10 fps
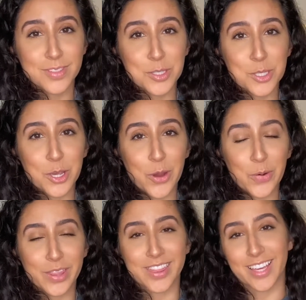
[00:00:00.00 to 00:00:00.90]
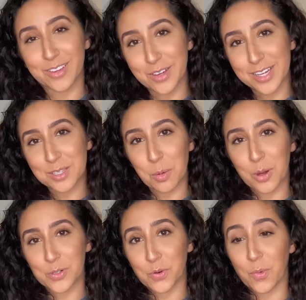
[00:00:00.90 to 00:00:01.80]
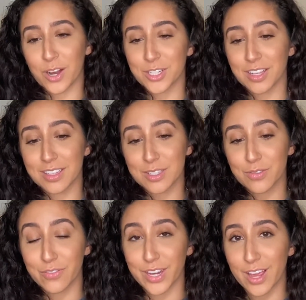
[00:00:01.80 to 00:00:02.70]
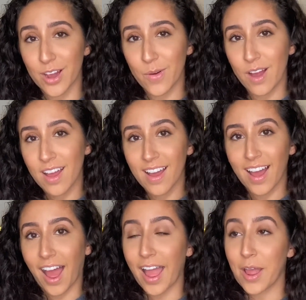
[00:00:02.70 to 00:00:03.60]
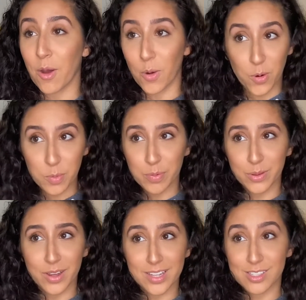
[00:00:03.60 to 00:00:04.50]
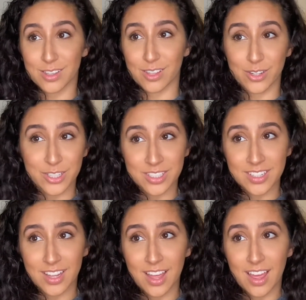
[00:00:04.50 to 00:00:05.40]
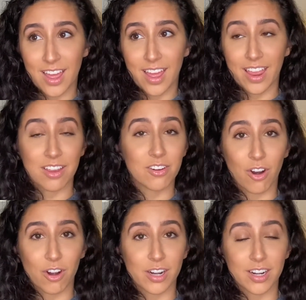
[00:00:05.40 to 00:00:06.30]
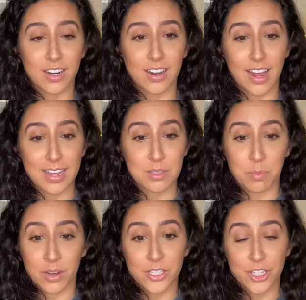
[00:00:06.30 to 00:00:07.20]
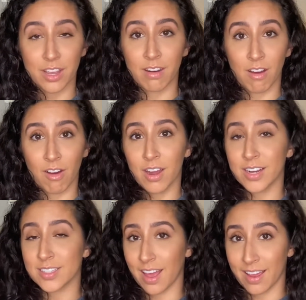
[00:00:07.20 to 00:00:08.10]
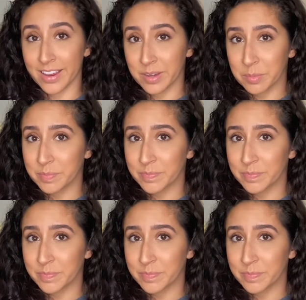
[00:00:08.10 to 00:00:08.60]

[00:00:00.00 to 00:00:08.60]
So thank you guys so much for watching this video. I hope you guys learned and are as much in awe as I am.